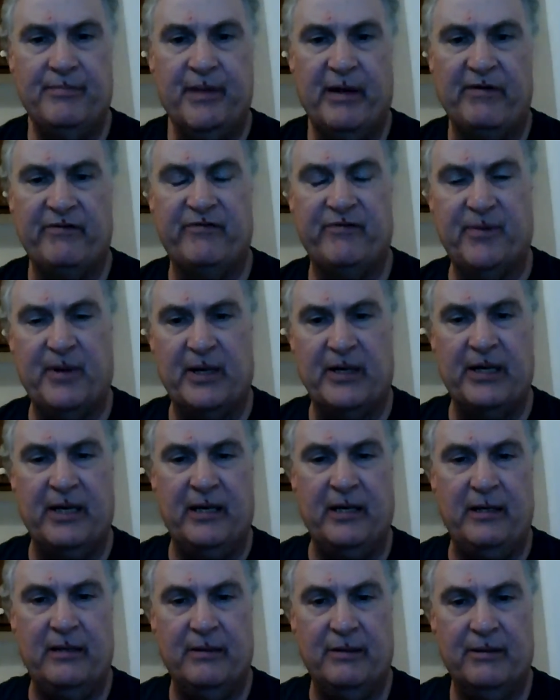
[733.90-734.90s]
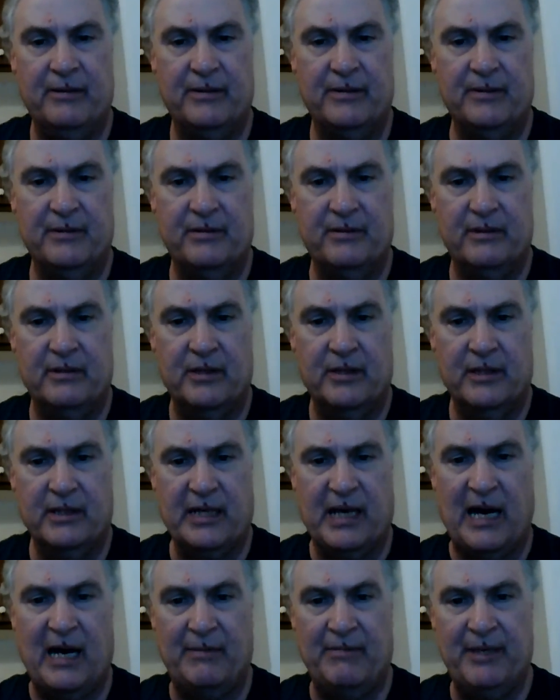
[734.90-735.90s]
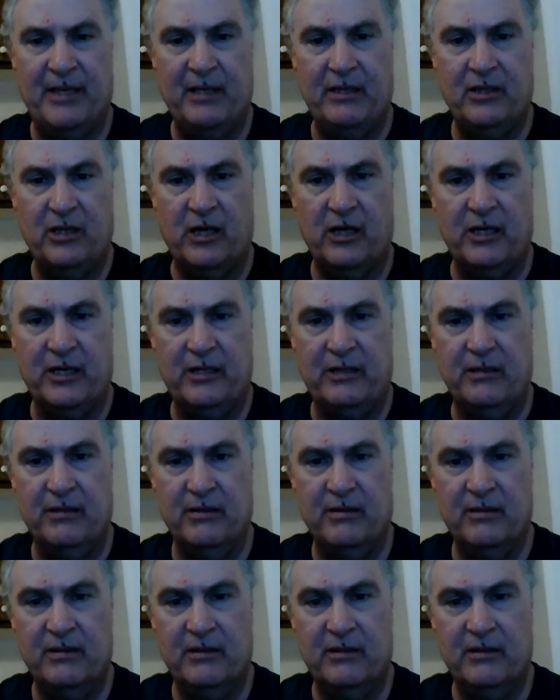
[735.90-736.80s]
Everybody comment, like,